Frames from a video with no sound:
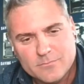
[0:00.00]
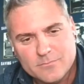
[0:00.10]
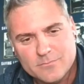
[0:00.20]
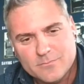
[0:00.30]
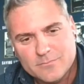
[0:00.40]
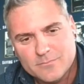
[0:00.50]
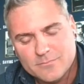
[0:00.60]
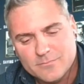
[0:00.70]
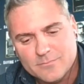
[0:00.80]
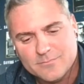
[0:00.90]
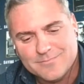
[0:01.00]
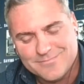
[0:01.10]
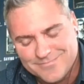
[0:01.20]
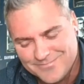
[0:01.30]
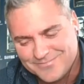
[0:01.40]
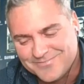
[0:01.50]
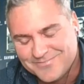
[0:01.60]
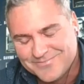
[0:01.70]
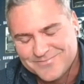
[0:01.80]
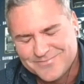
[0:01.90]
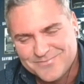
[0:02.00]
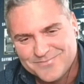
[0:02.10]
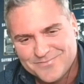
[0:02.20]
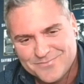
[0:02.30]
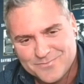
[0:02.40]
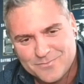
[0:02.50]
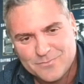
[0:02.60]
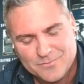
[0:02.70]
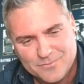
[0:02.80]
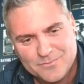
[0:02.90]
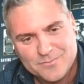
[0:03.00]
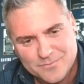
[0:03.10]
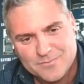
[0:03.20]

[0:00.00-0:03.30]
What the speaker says: (silent)